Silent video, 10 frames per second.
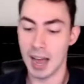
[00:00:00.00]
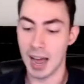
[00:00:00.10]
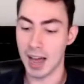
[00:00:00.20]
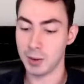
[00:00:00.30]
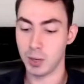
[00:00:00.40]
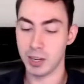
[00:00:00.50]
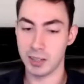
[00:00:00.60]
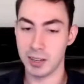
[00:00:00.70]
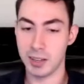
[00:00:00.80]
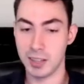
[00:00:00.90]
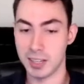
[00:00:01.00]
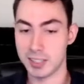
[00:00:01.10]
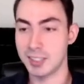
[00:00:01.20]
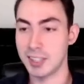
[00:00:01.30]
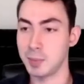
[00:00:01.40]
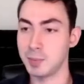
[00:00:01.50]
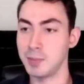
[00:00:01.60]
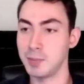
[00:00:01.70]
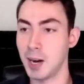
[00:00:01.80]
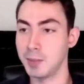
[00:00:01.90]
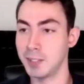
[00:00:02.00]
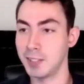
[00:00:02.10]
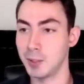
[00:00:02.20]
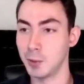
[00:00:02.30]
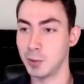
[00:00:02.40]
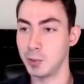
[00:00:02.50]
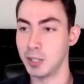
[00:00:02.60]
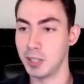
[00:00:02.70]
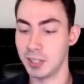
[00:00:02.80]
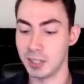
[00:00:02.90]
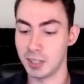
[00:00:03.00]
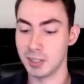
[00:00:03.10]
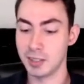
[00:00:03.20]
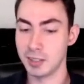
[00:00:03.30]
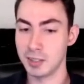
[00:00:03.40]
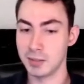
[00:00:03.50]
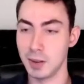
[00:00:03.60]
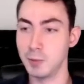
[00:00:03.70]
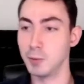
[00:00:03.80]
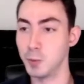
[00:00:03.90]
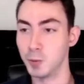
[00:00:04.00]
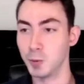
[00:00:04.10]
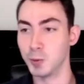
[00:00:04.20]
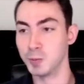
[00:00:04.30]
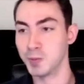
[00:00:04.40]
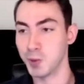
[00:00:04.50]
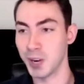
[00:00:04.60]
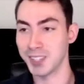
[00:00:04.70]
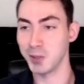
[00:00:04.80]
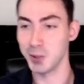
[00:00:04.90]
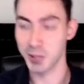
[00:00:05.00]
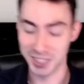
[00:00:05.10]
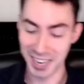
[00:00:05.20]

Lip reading: And well, the next step obviously is going to be a vroom vroom, right? So you can